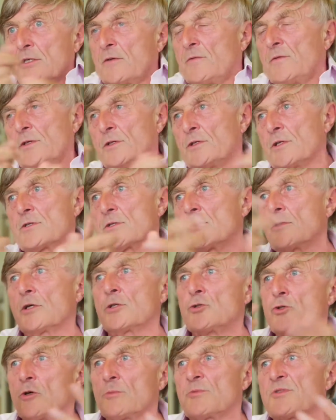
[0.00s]
than if you're just doing a
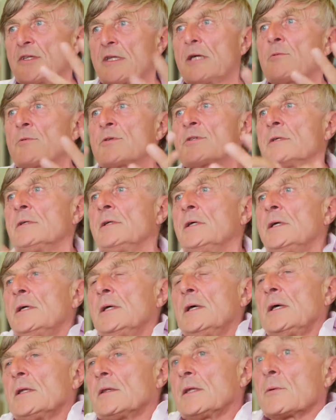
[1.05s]
job. So that was
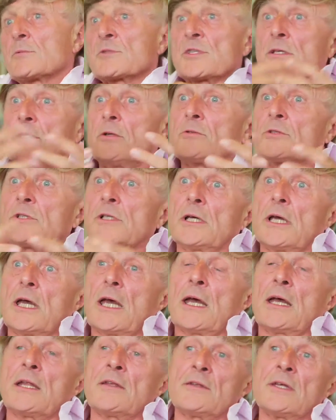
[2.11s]
the culture,
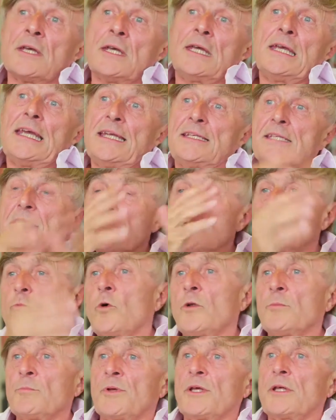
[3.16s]
and it isn't
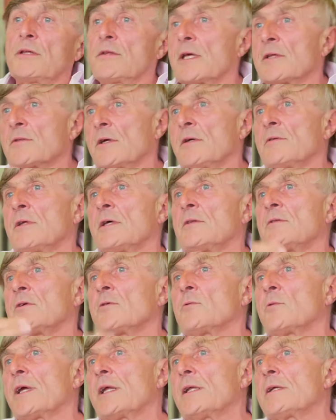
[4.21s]
one big thing.
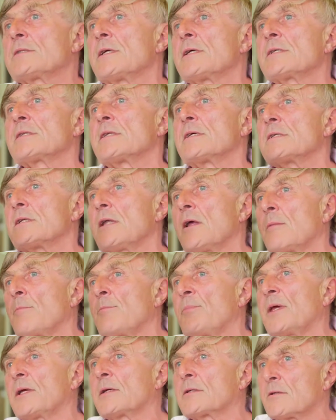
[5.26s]
The reality is there's
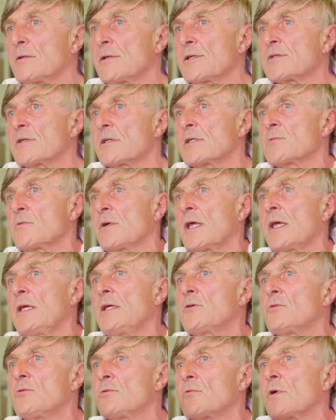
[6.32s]
like big crises. When
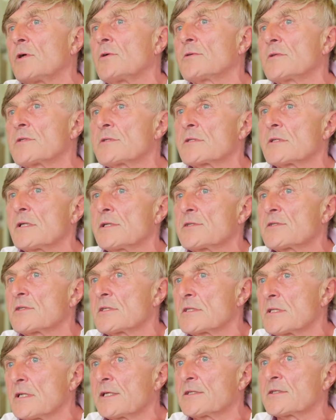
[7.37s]
Acorn wrote the
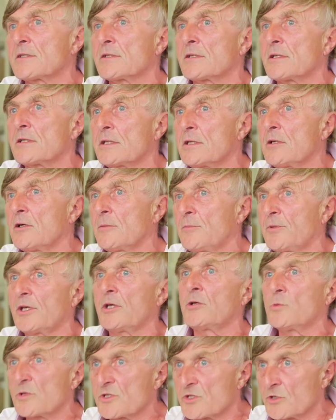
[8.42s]
solicitor's letter that the
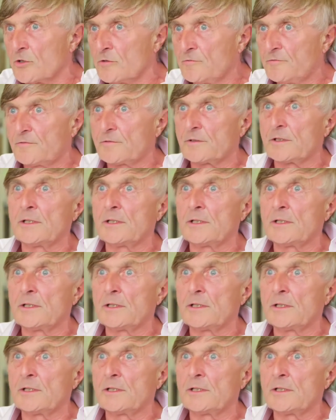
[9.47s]
IPO was off,